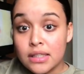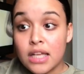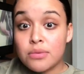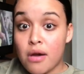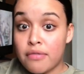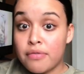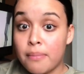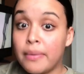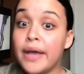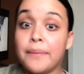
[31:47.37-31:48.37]
that's rough.
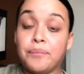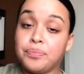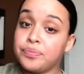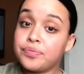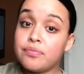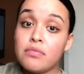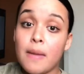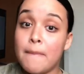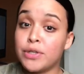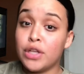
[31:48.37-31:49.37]
But
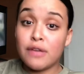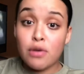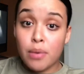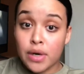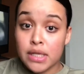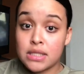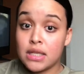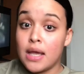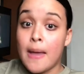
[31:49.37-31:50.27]
make sure they give you a bonus.